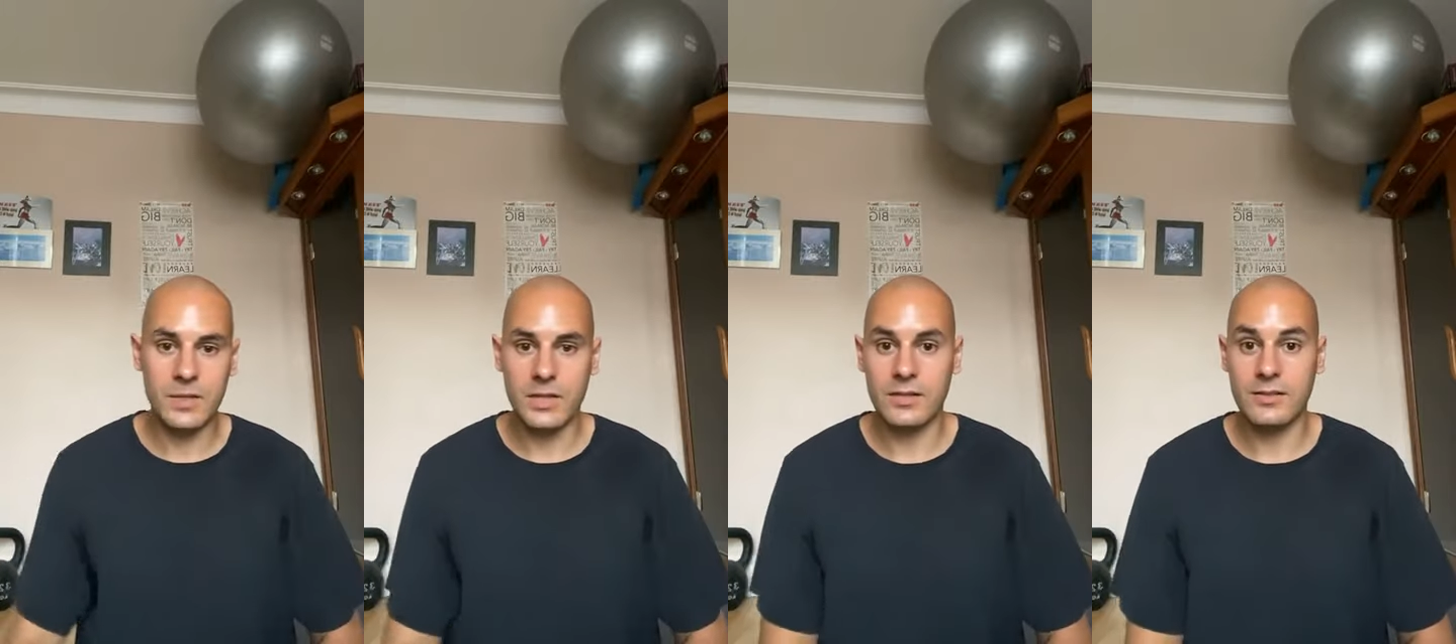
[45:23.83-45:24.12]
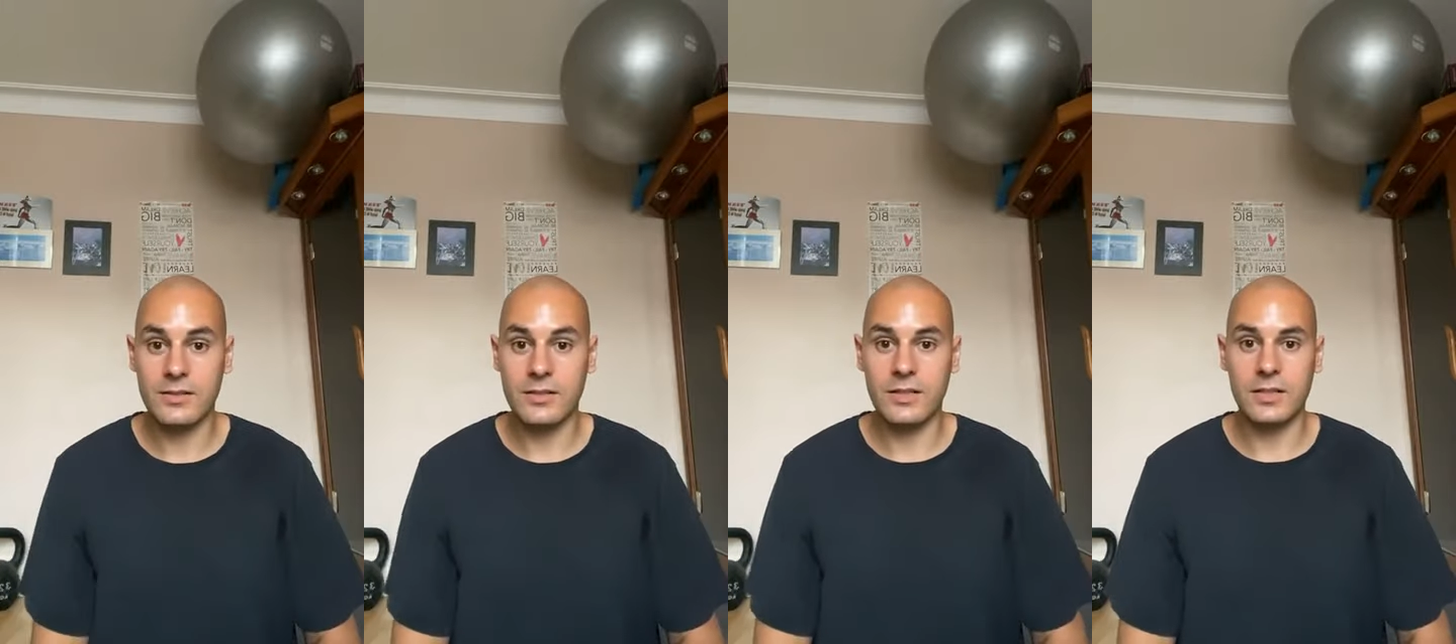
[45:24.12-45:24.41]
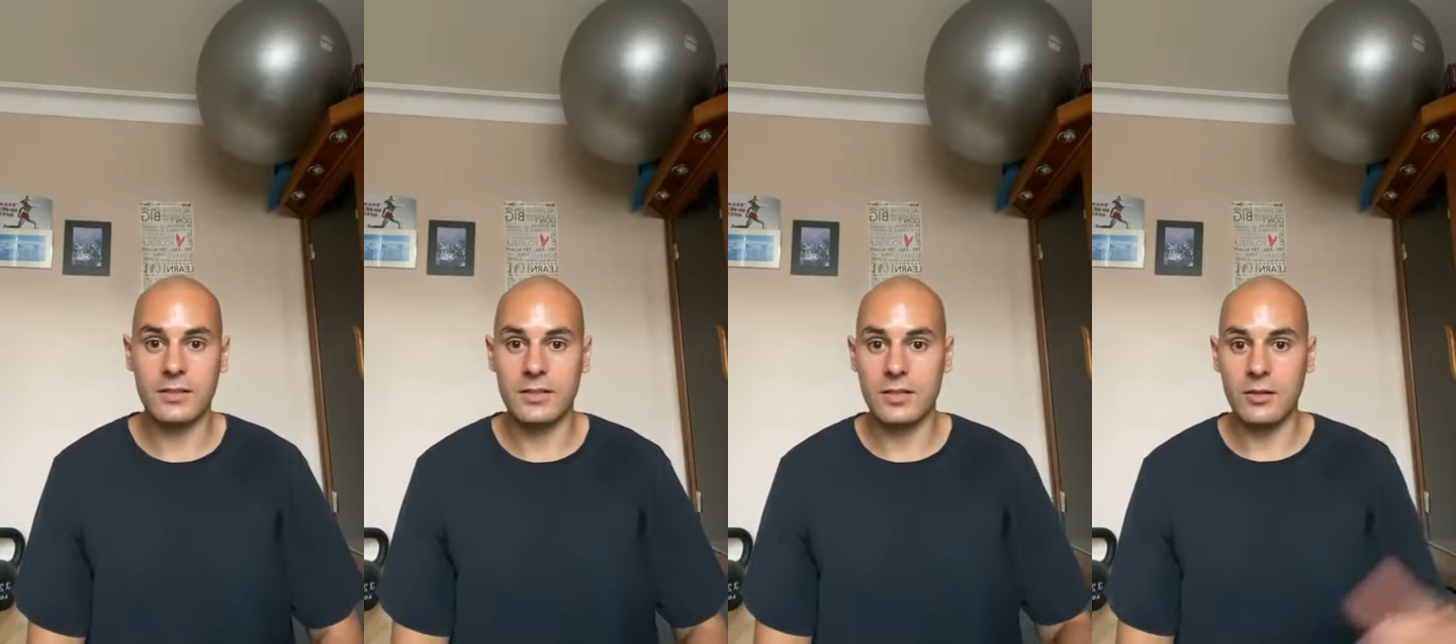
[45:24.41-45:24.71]
then I
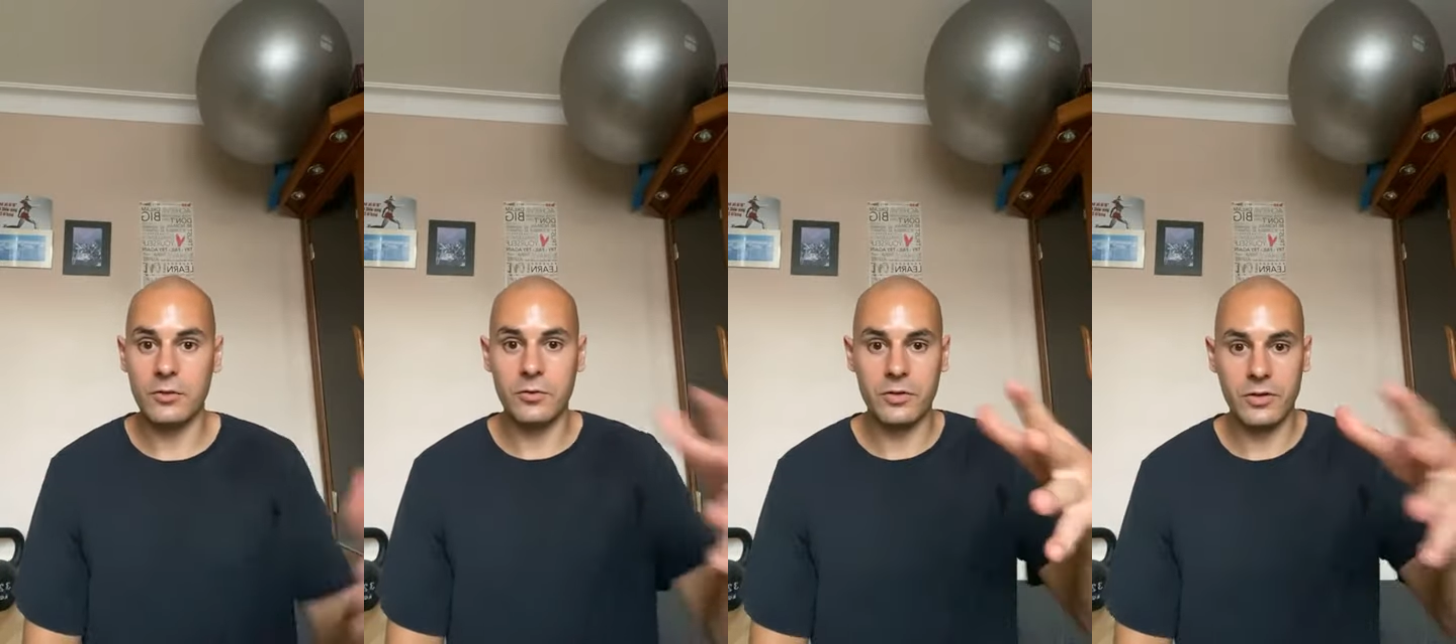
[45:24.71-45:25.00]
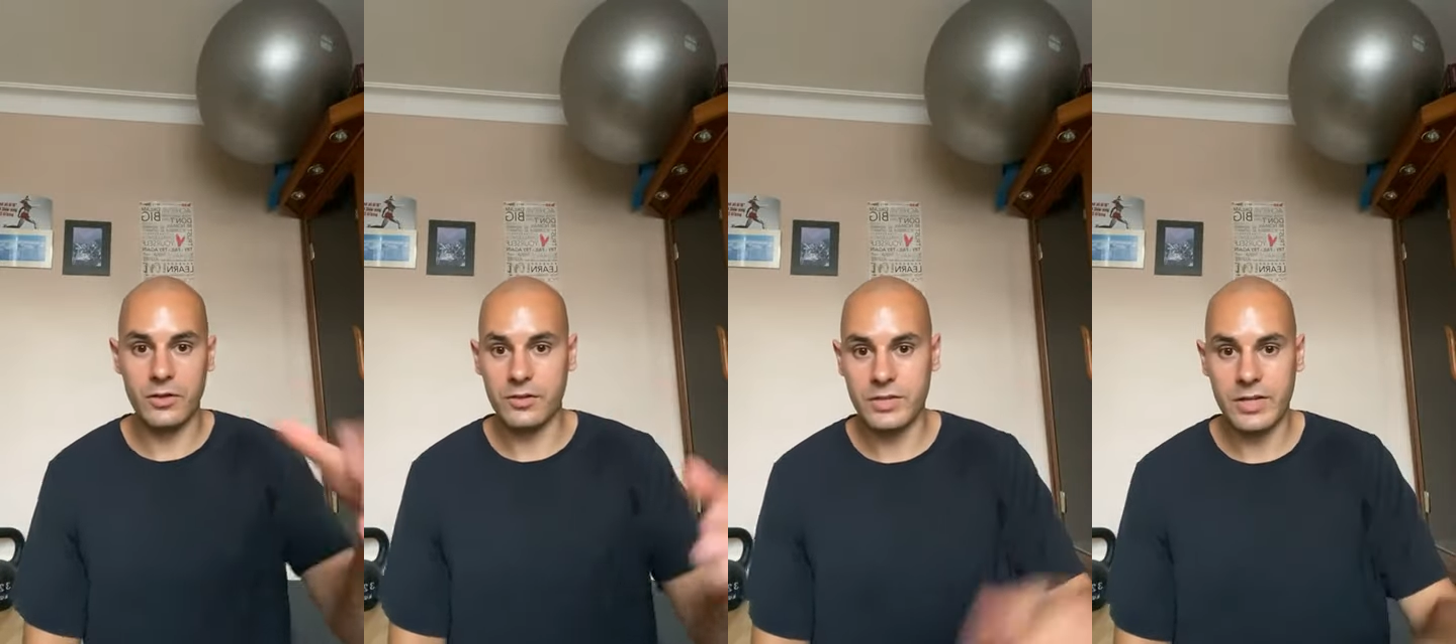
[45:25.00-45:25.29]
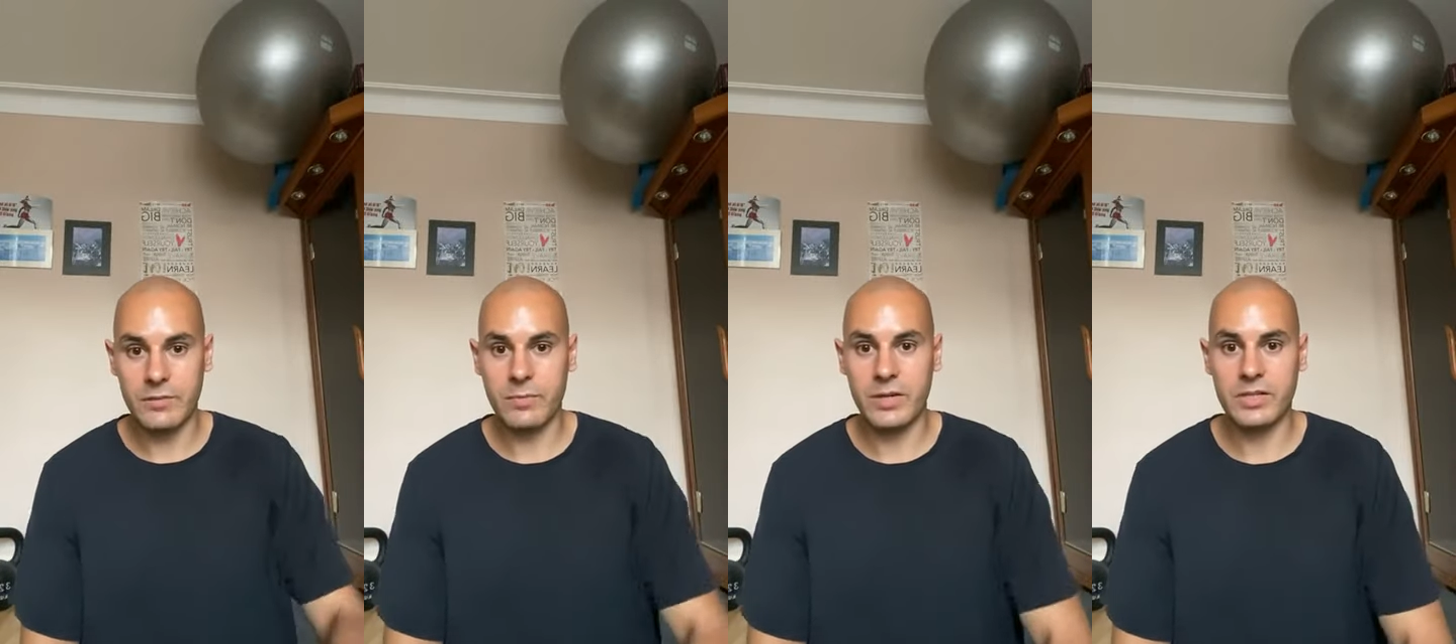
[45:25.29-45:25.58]
can include another
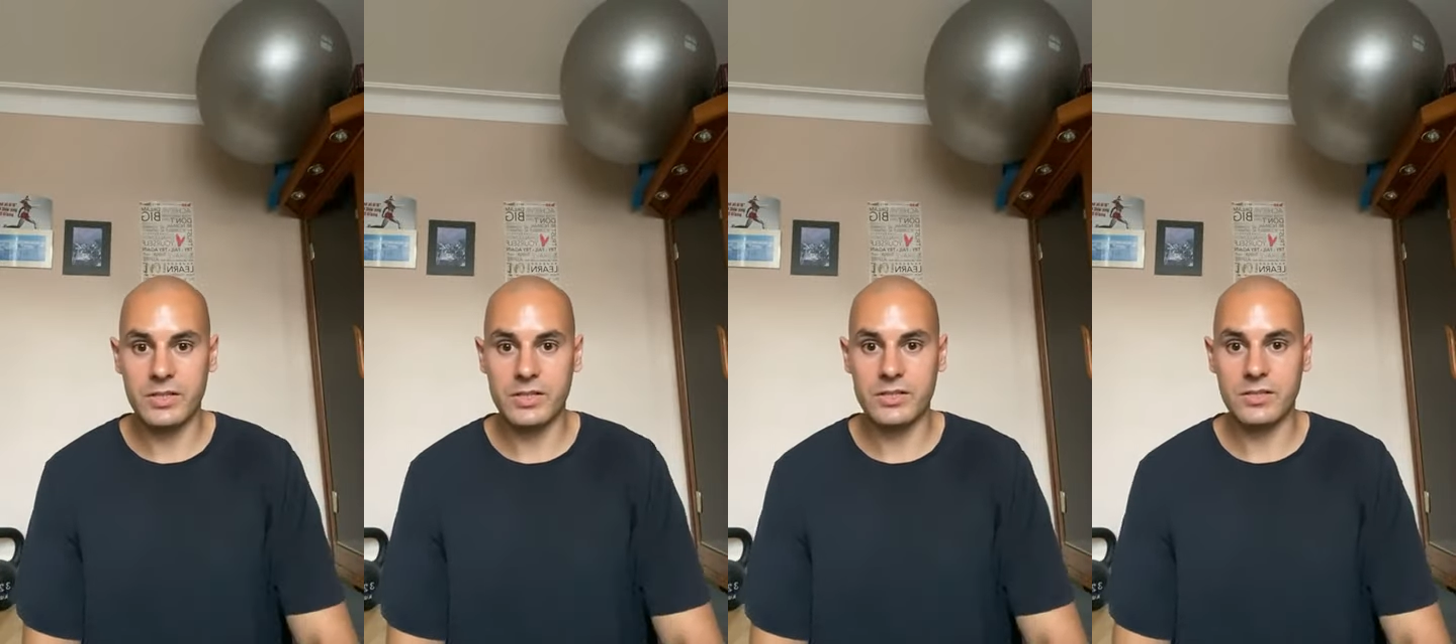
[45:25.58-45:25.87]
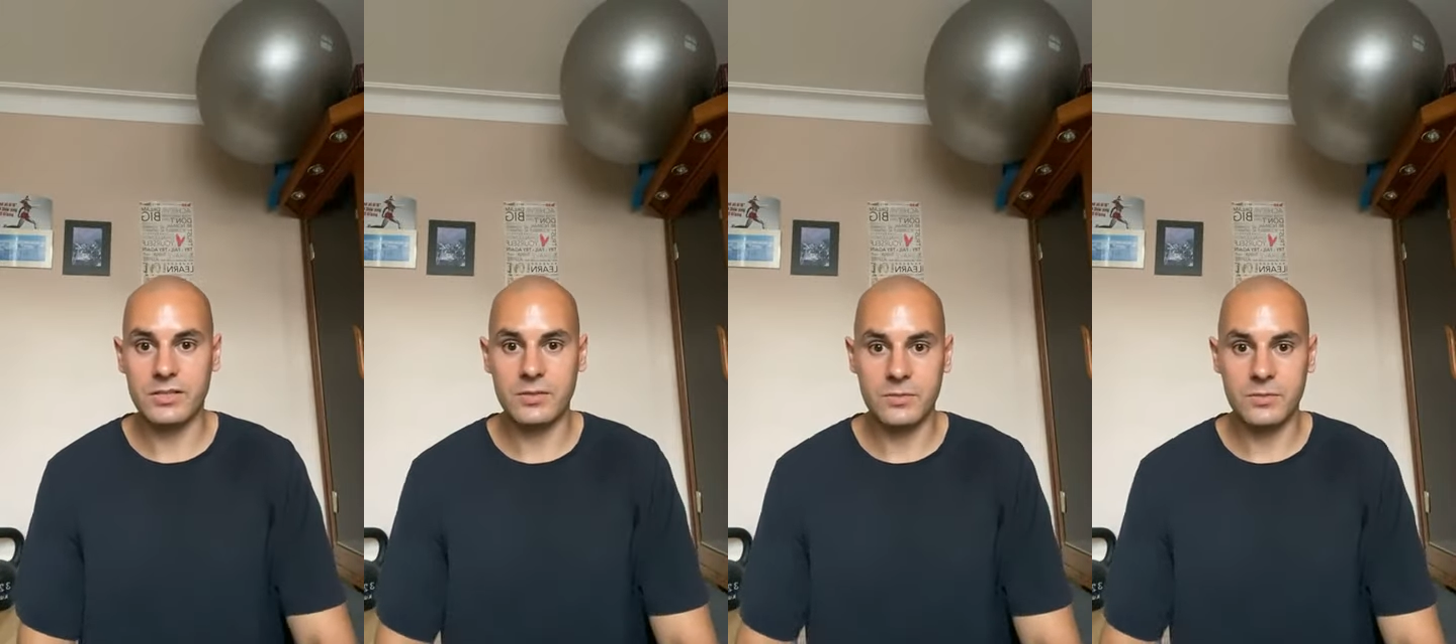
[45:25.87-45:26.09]
Czech practitioner